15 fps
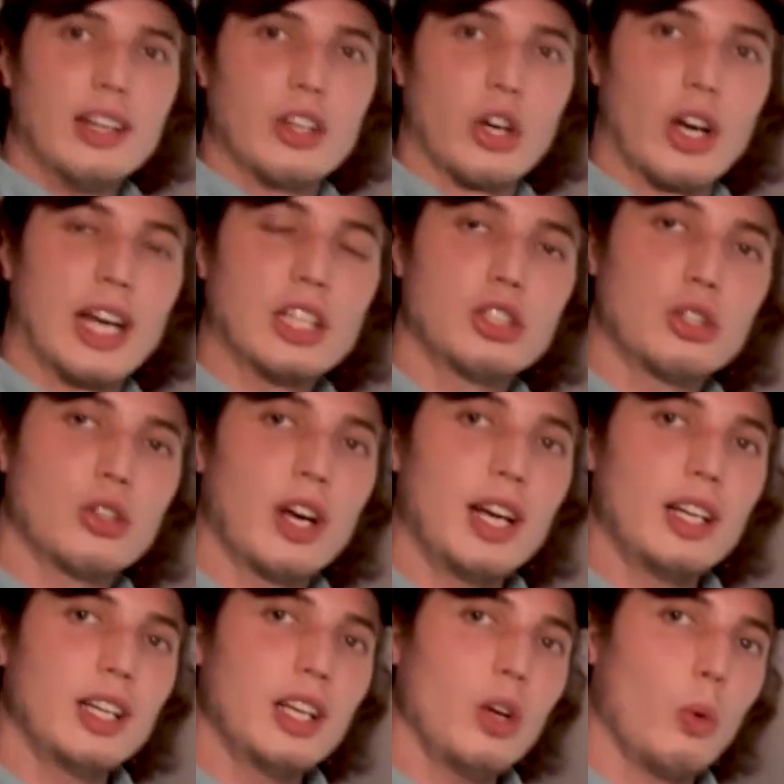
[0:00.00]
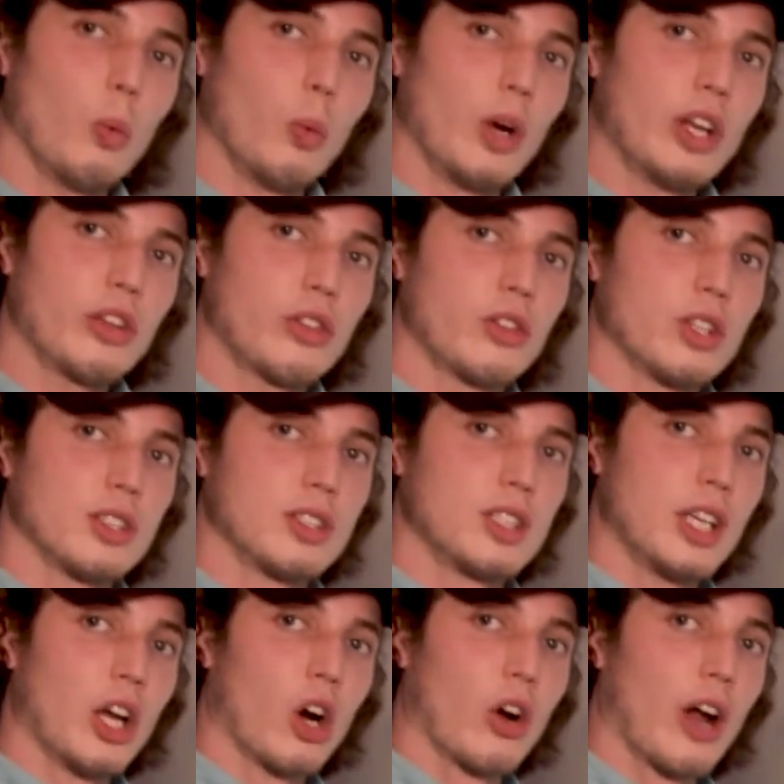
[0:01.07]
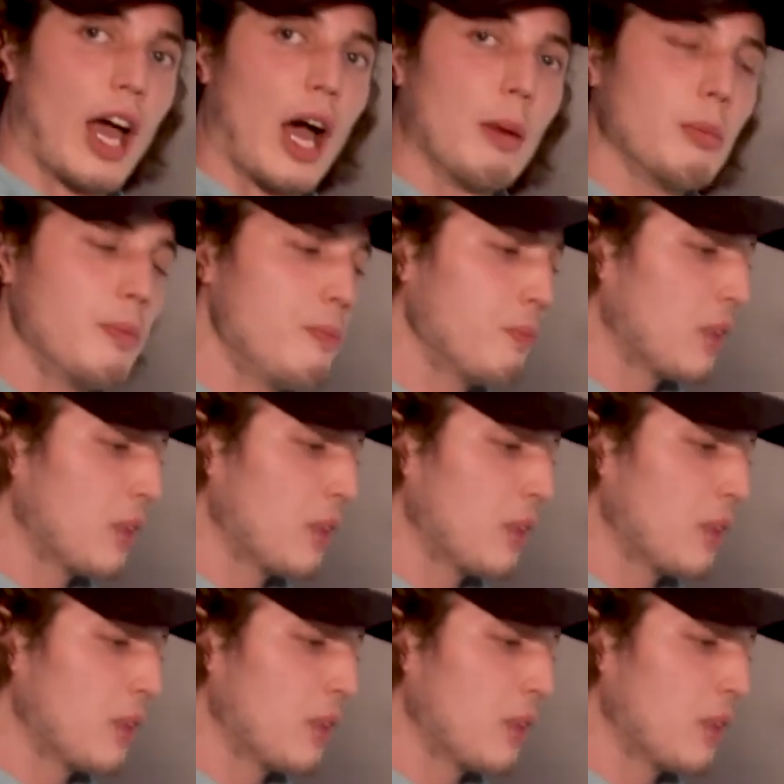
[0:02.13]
they're integrating it with the CRM.